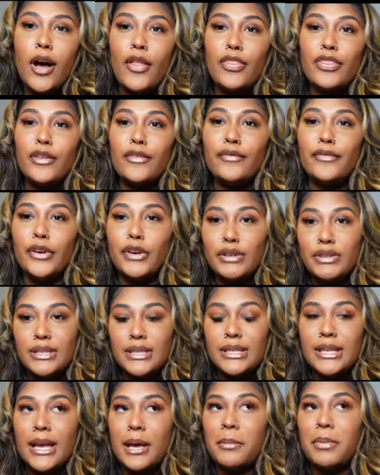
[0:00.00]
on the
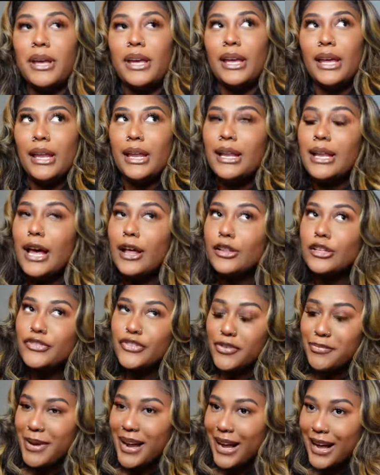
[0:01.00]
first day. I paid $80
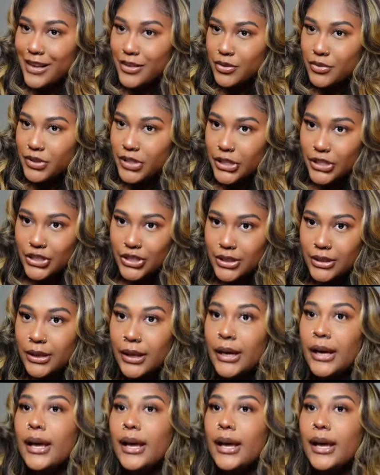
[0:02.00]
for my consultation.